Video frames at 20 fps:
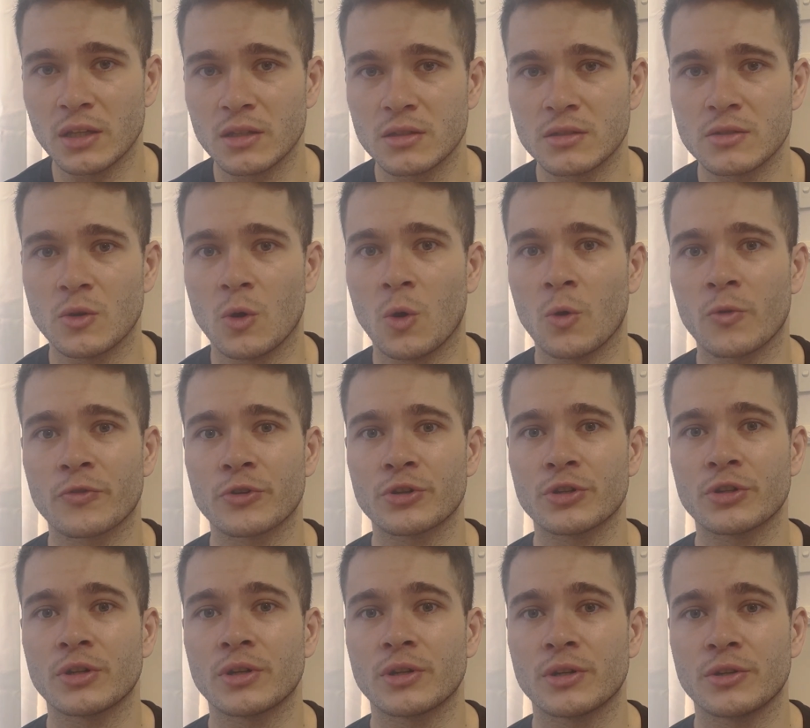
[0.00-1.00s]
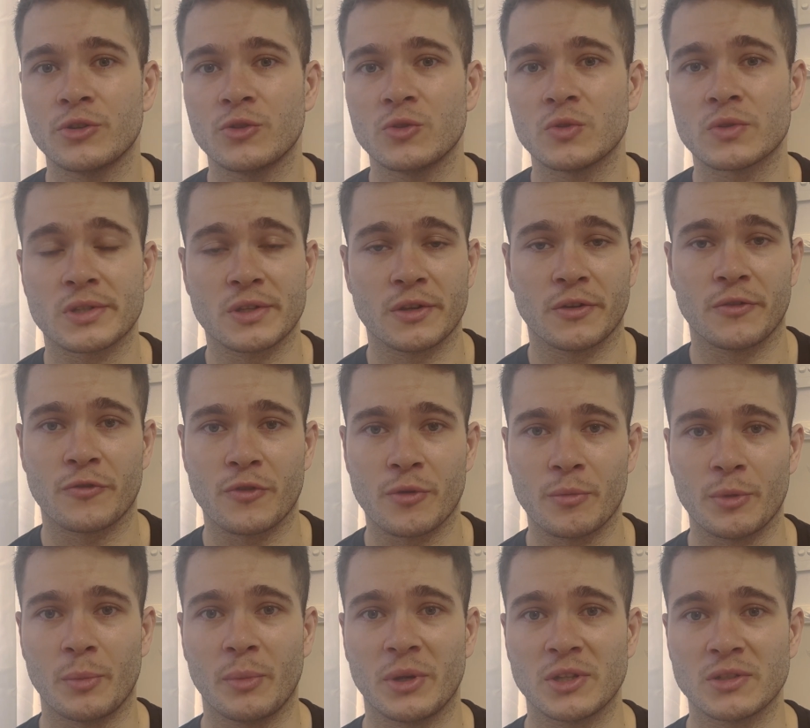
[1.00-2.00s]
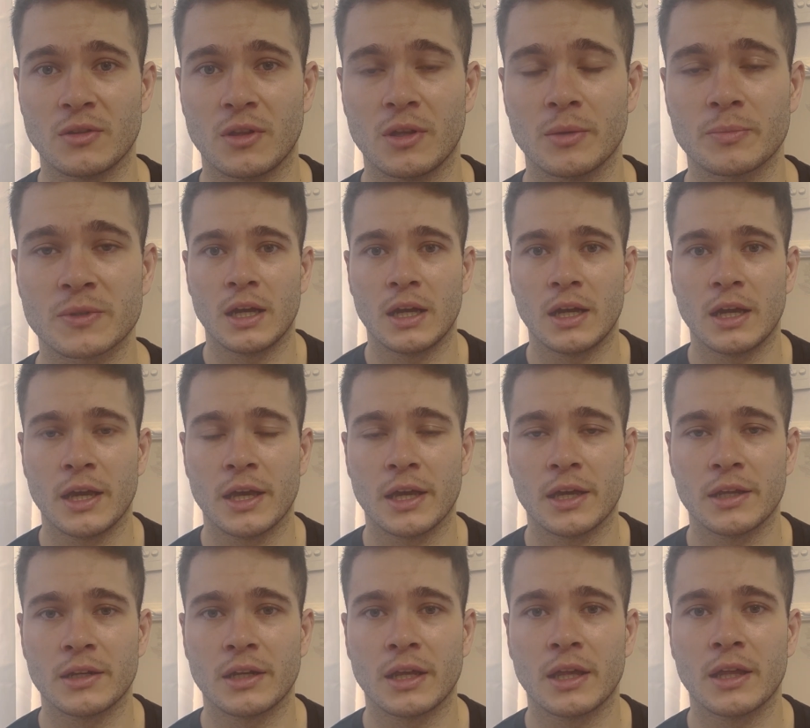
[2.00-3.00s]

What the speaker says: to overuse from the muscle-ups and